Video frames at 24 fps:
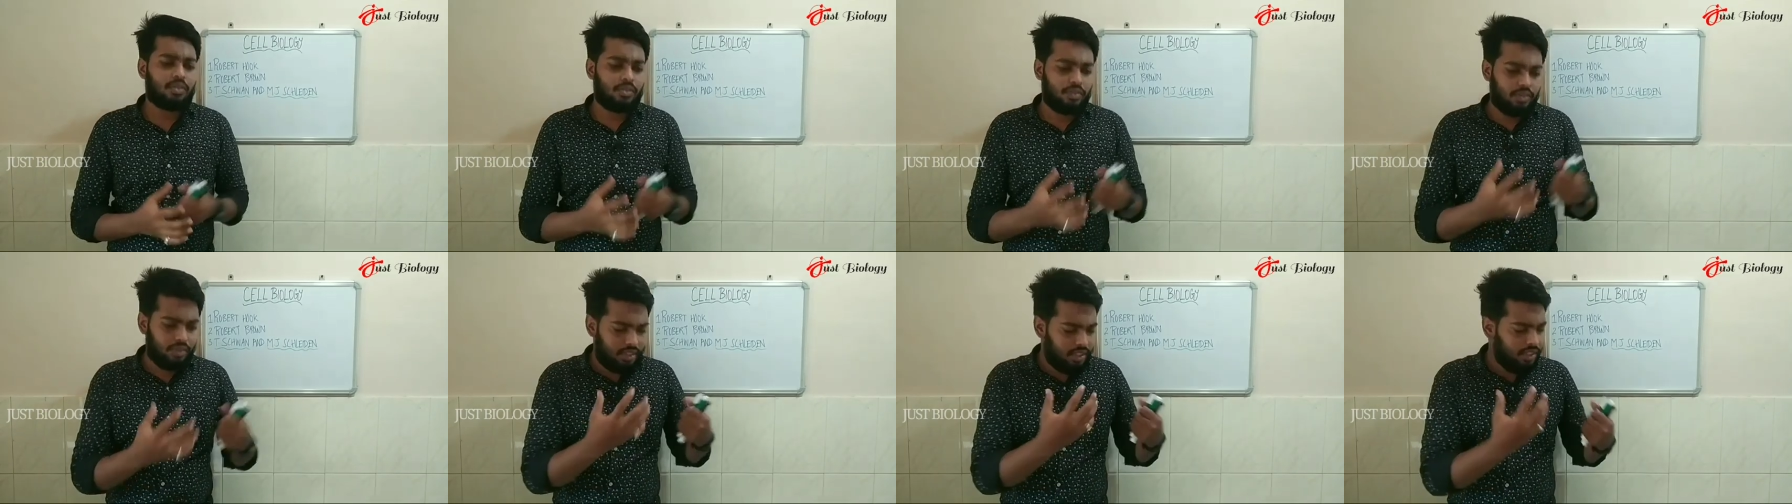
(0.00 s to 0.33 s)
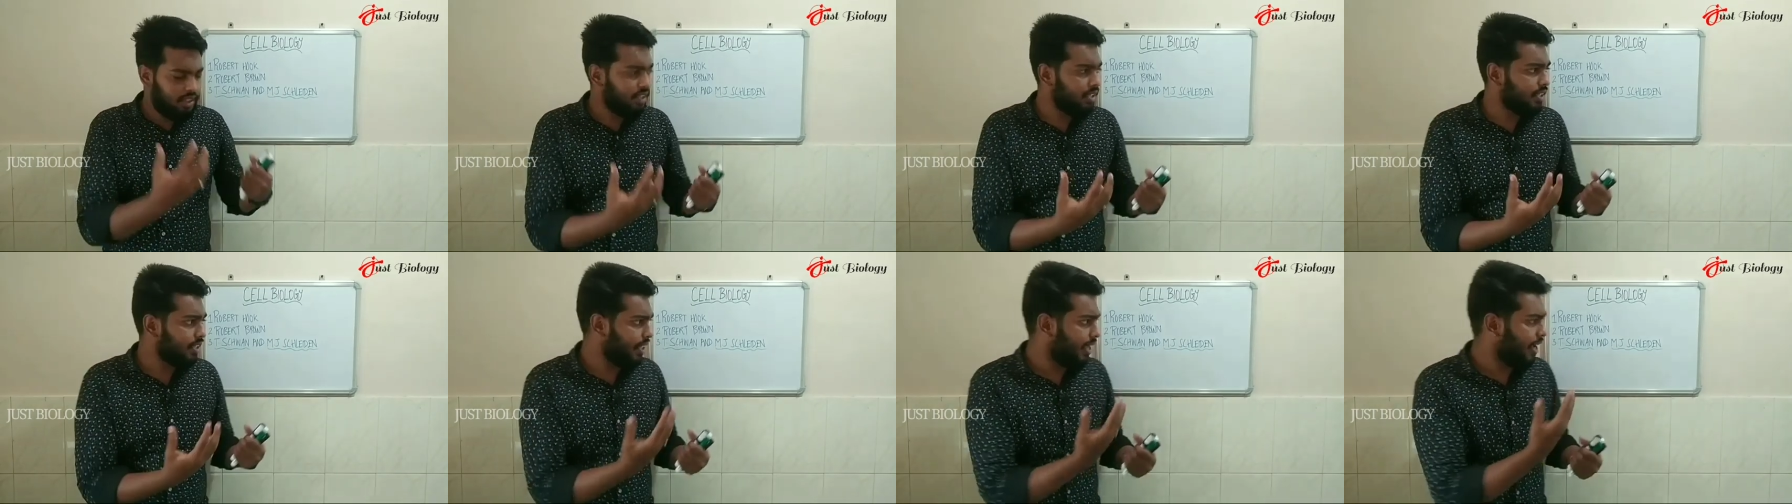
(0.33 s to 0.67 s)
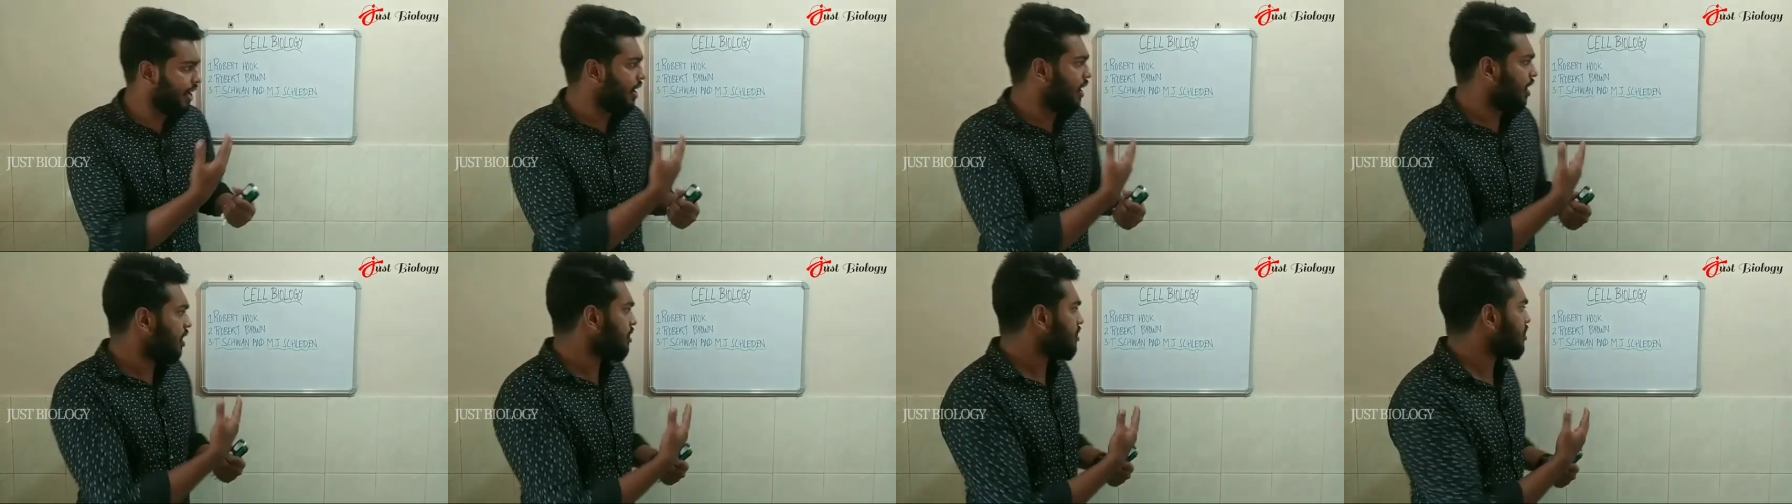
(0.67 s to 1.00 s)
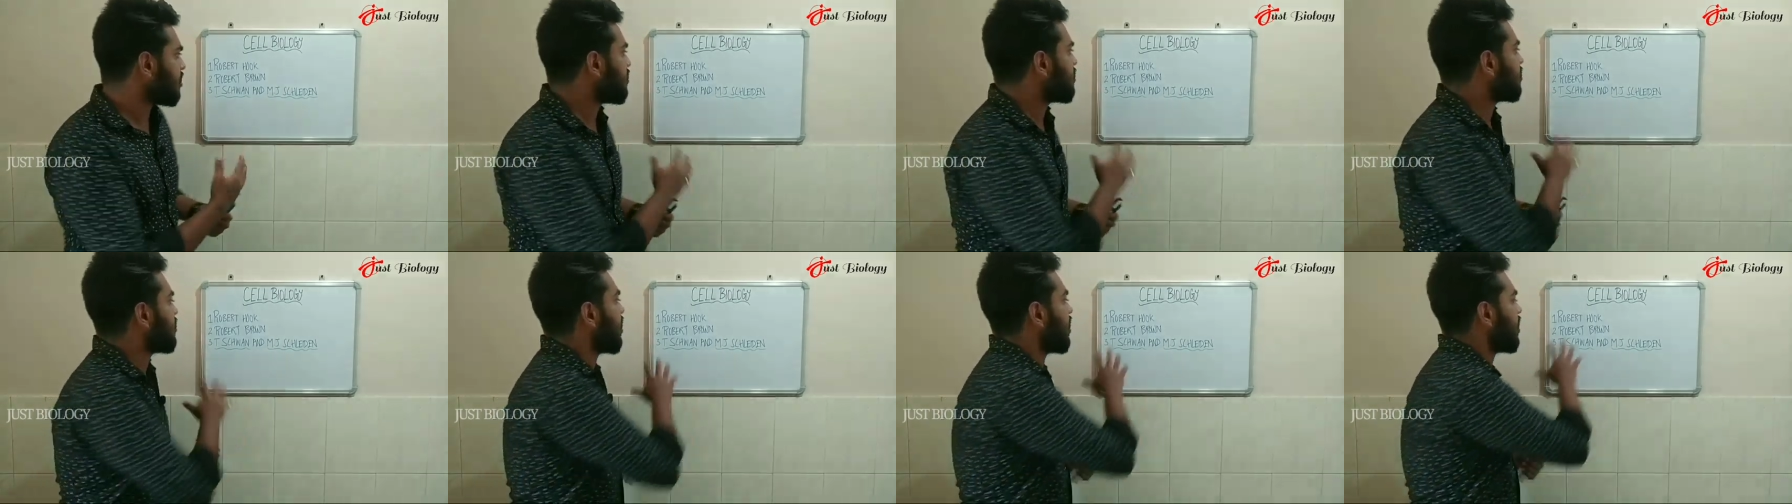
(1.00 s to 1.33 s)
They are the
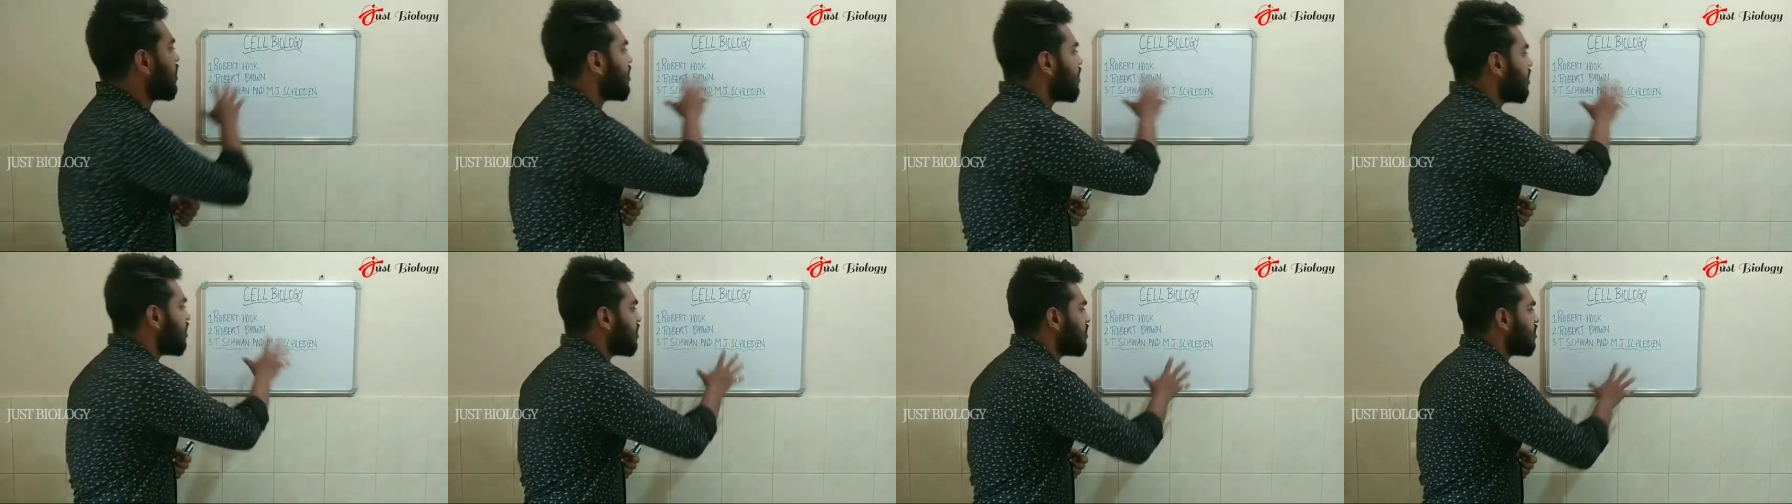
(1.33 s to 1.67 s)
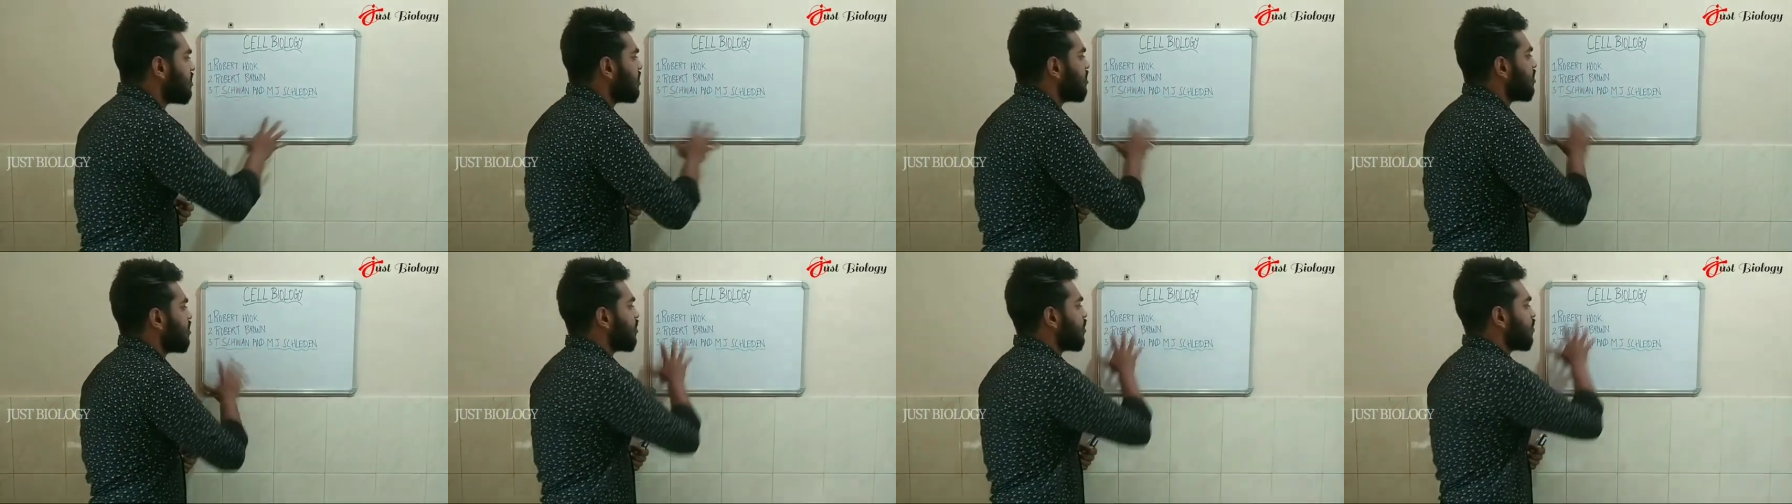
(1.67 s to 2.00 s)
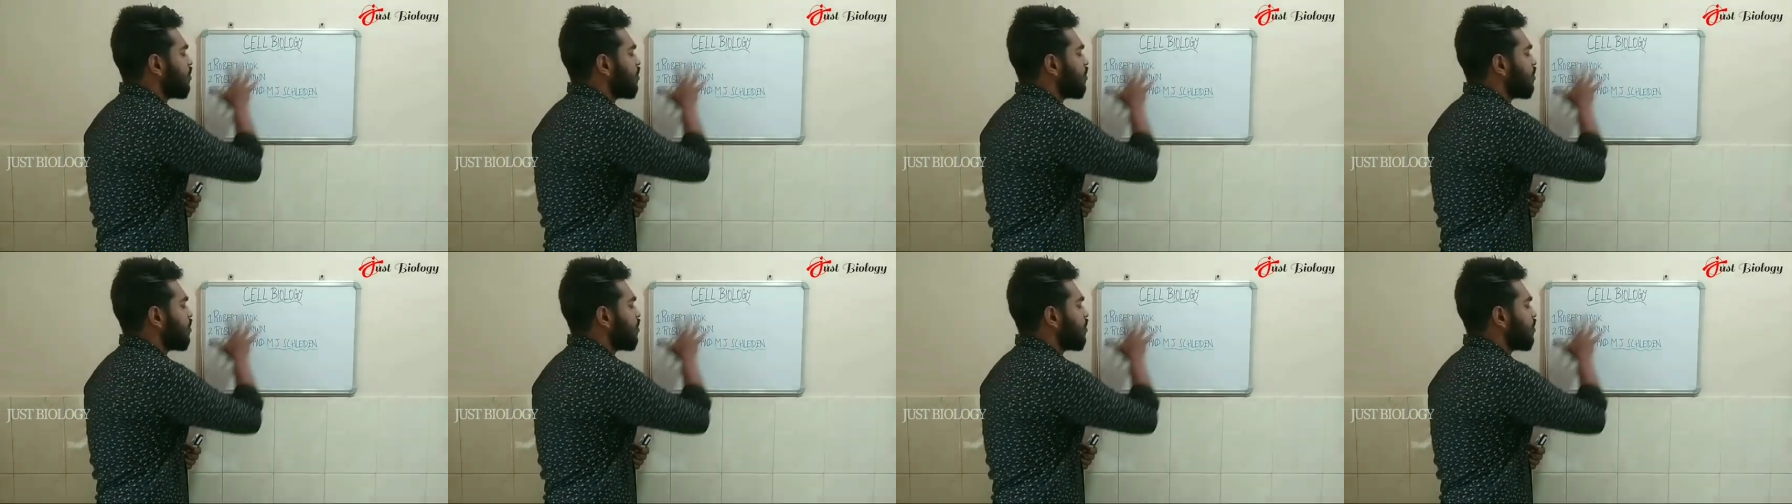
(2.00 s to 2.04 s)
scientists